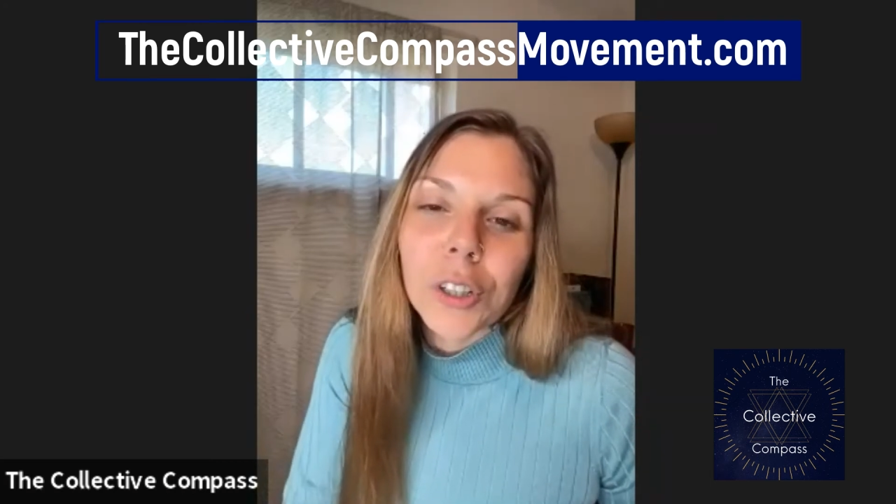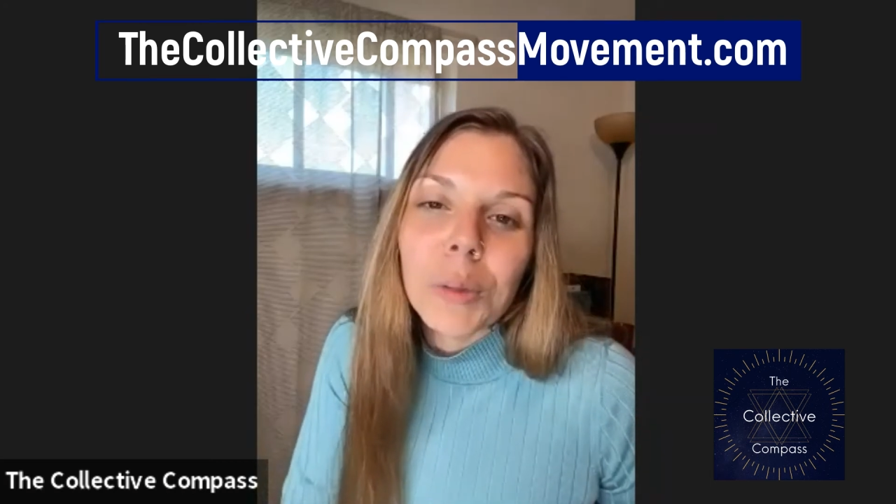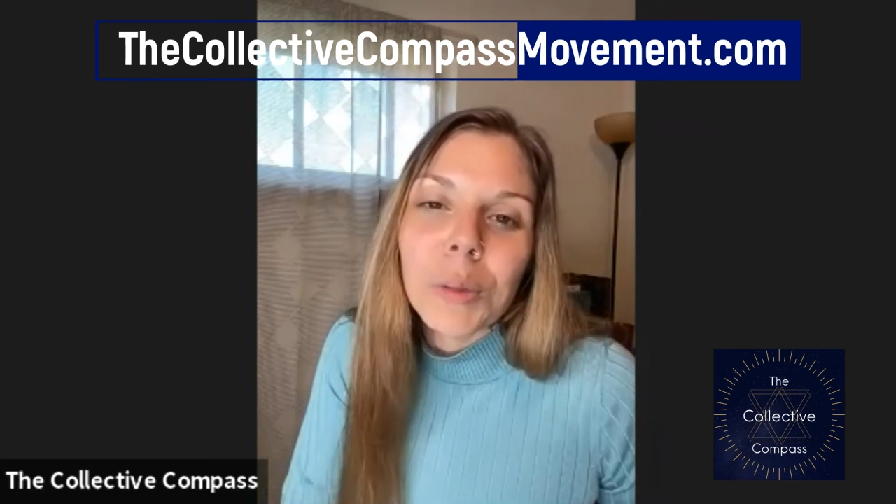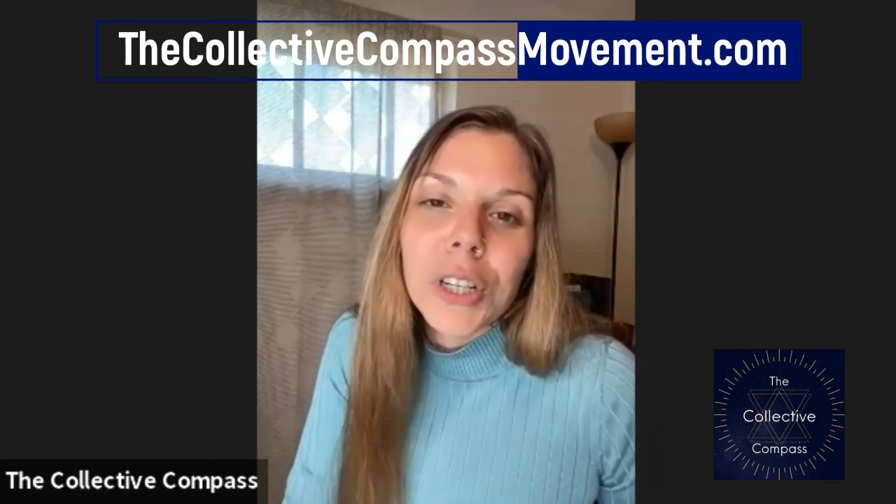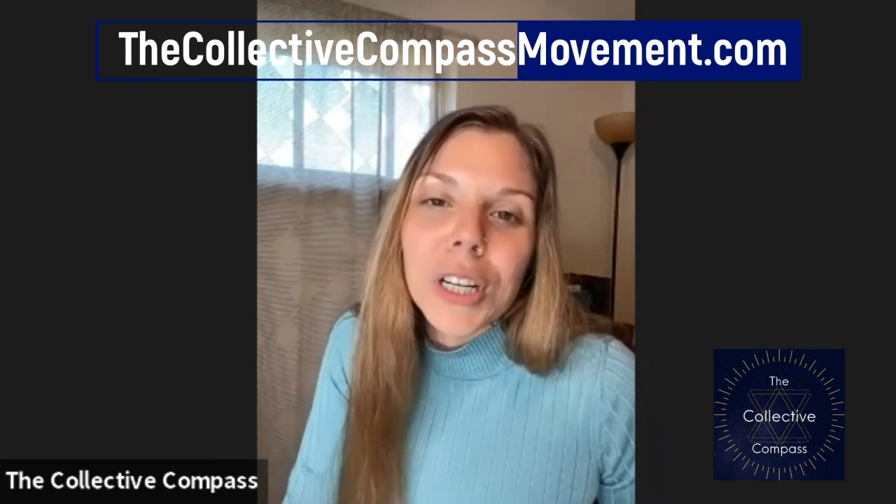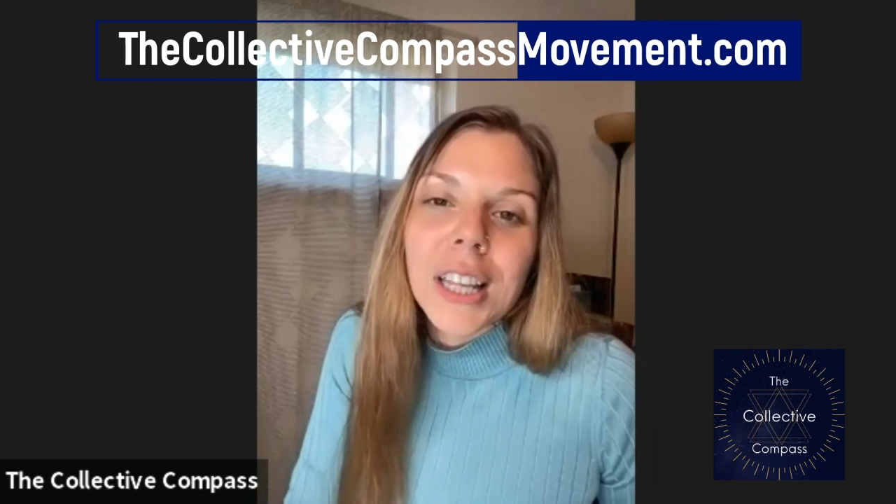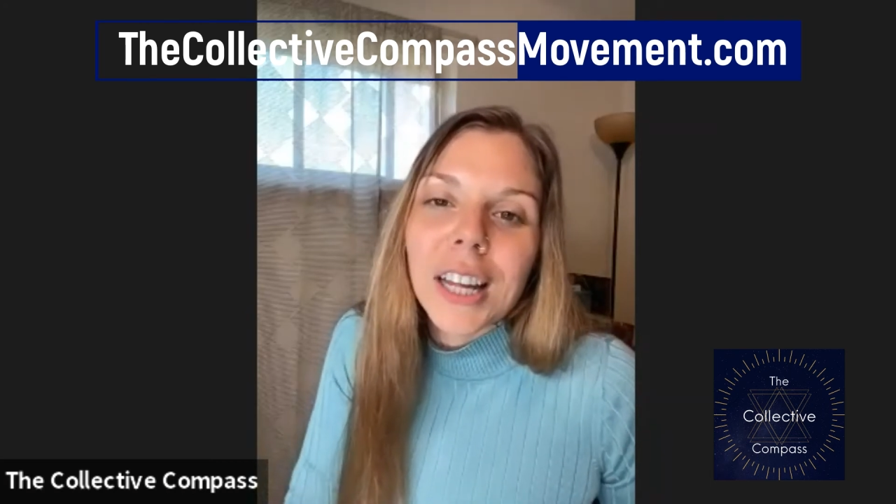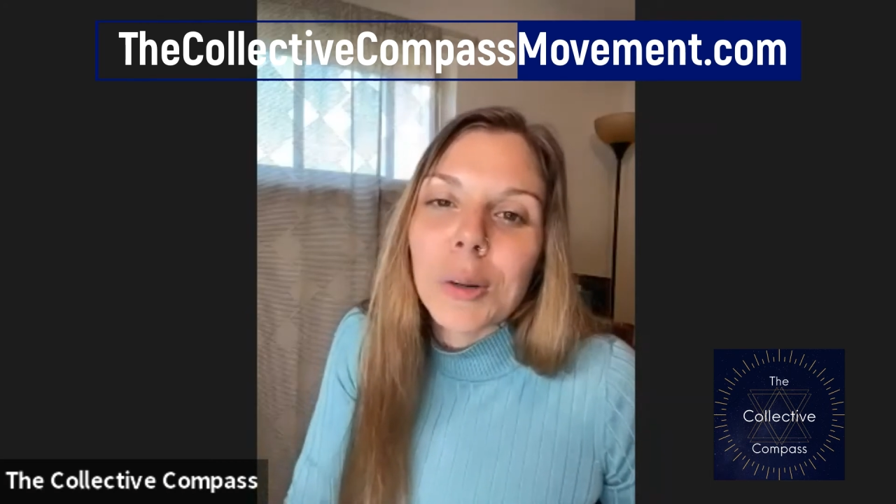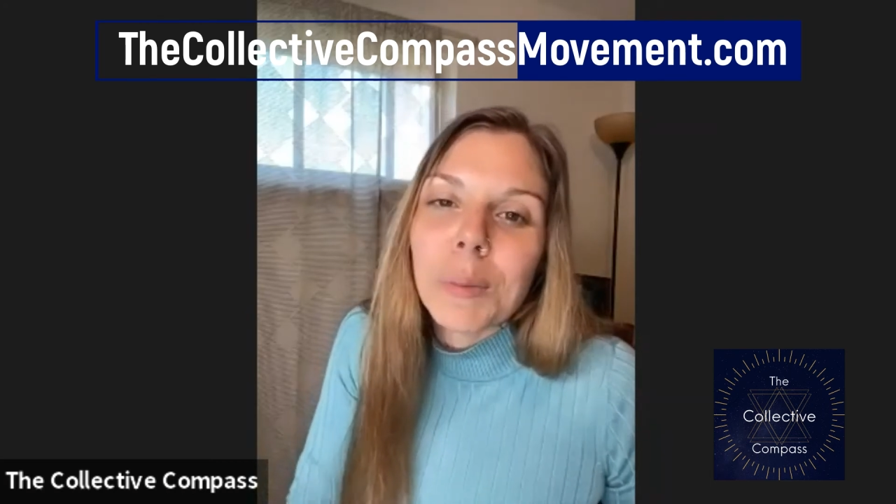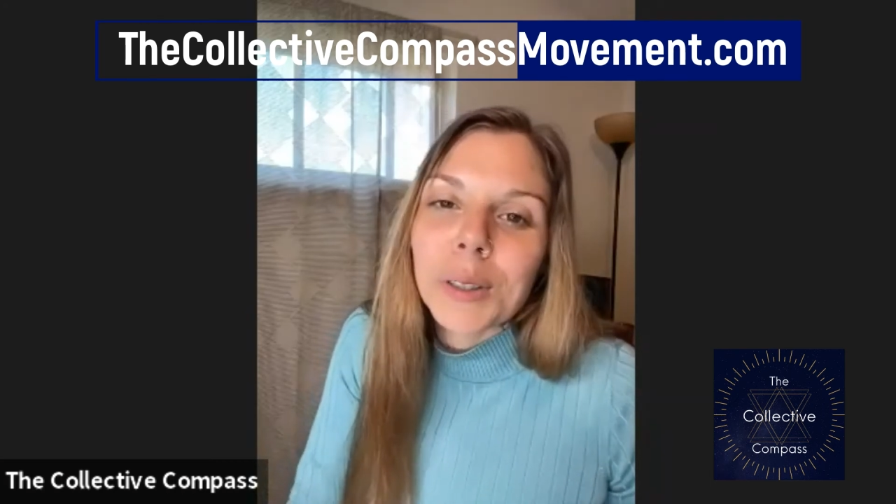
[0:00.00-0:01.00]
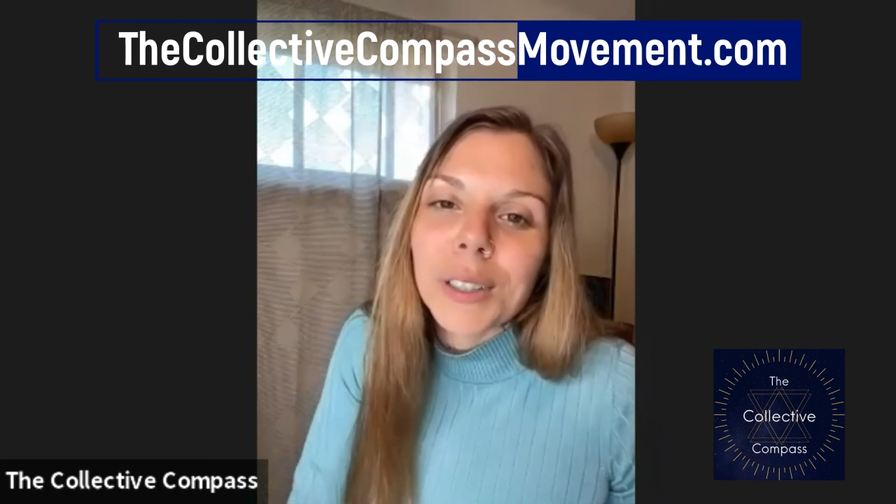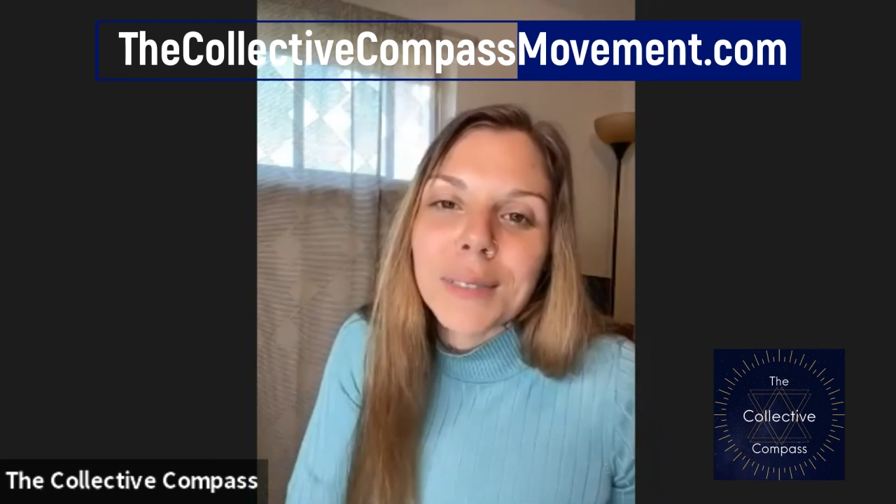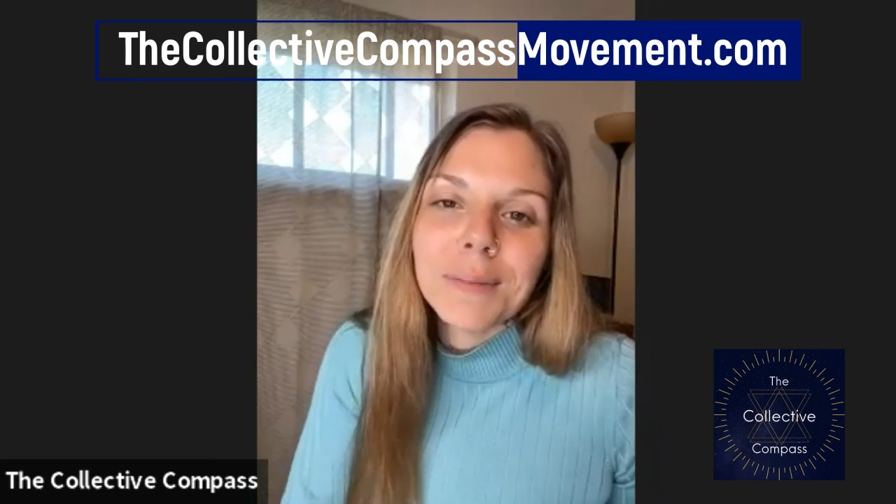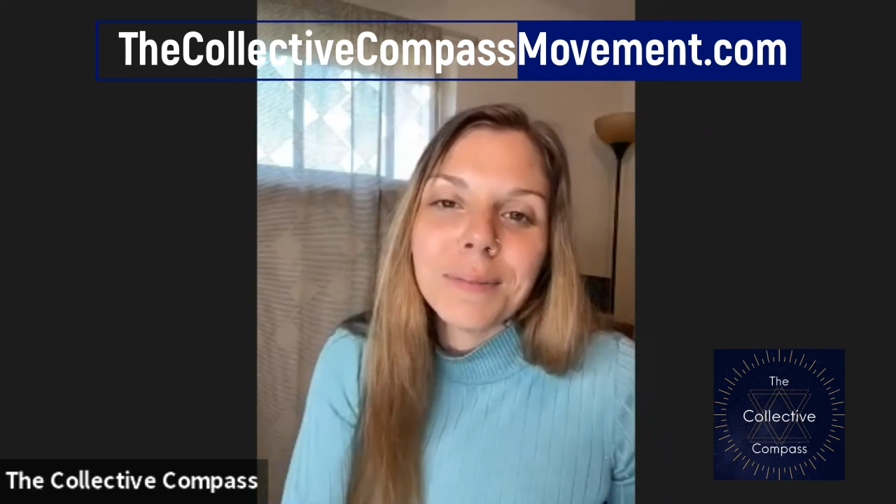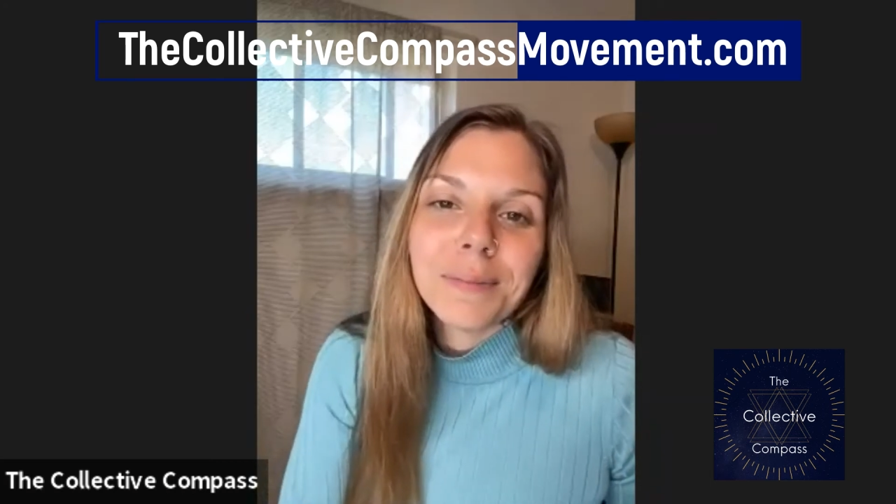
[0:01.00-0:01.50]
community that you're building?